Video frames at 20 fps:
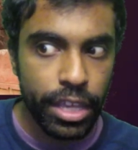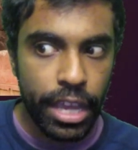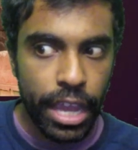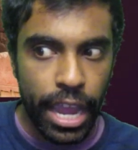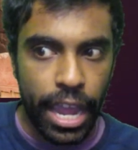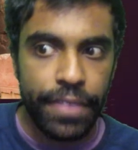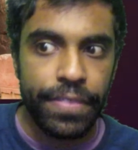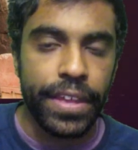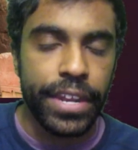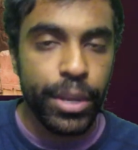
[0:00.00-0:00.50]

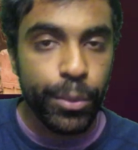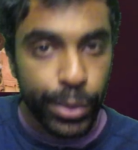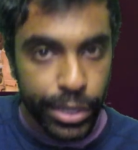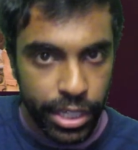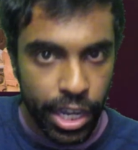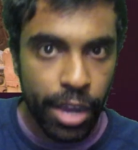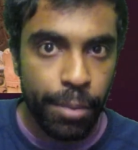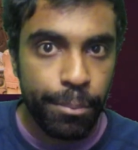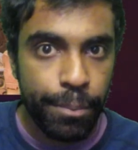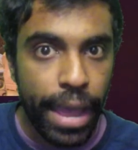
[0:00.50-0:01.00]
and then it would
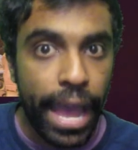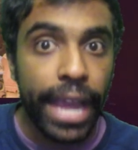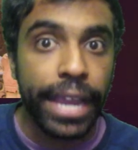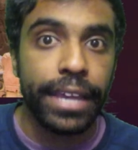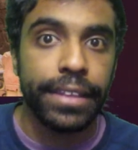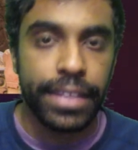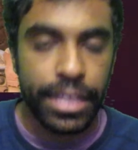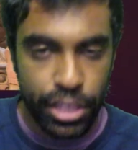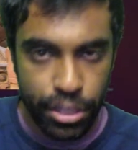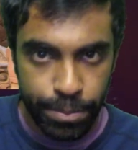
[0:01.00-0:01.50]
come back and
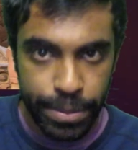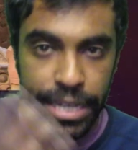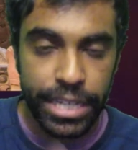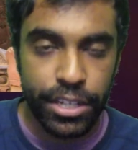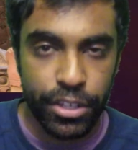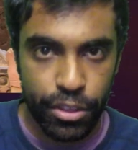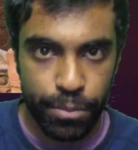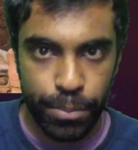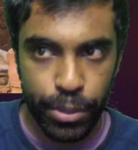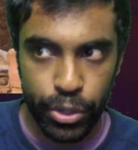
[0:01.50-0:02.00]
then speak to
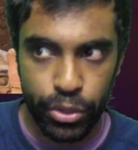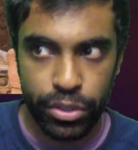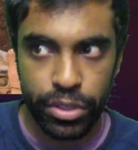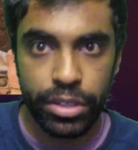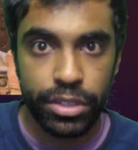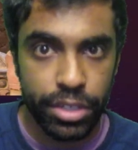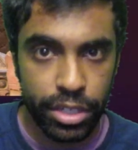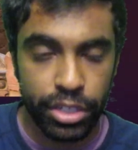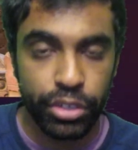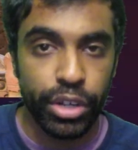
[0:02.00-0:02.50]
the person
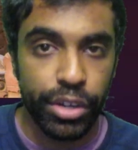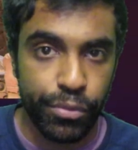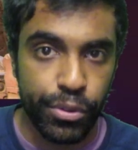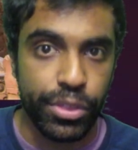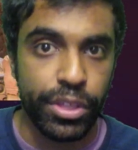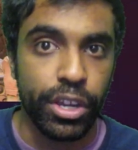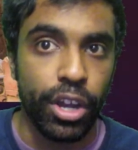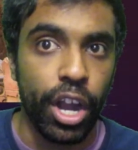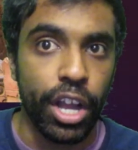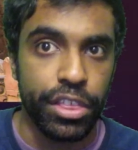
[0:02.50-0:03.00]
to deliver the
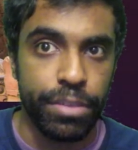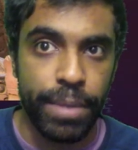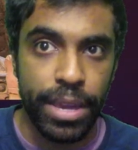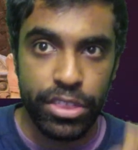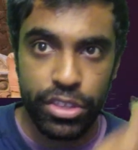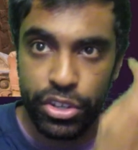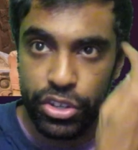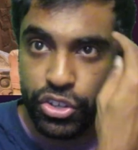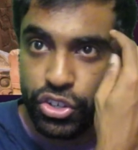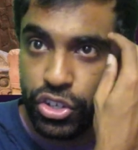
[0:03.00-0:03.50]
god's
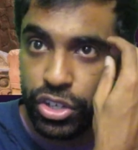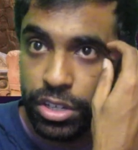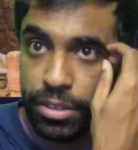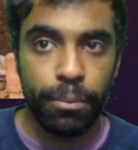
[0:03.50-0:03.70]
message,